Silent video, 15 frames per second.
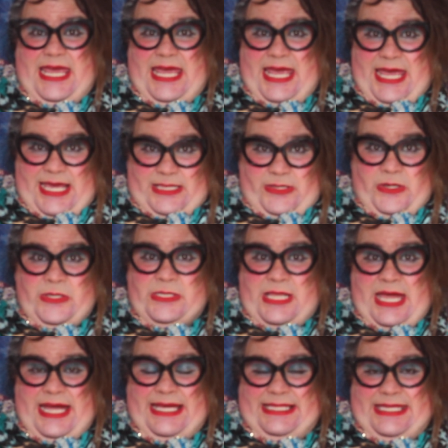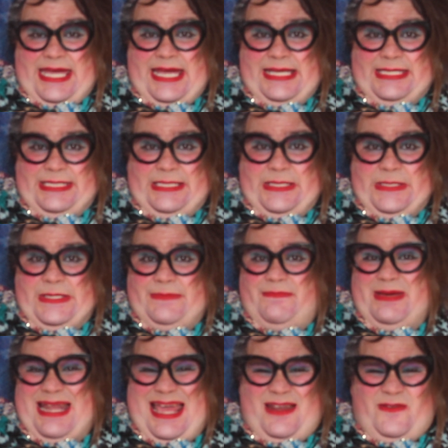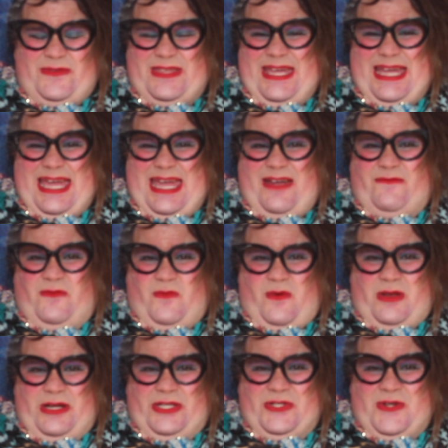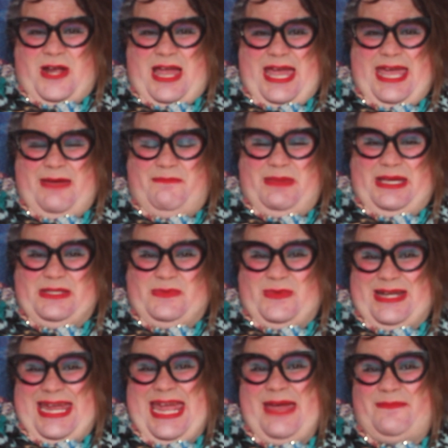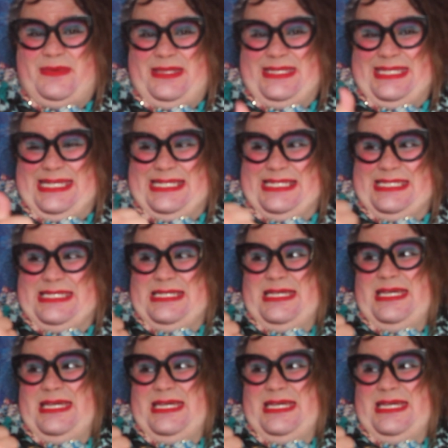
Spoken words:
It looks like it tastes good, but I don't think I ever want to try it. Because what happens is,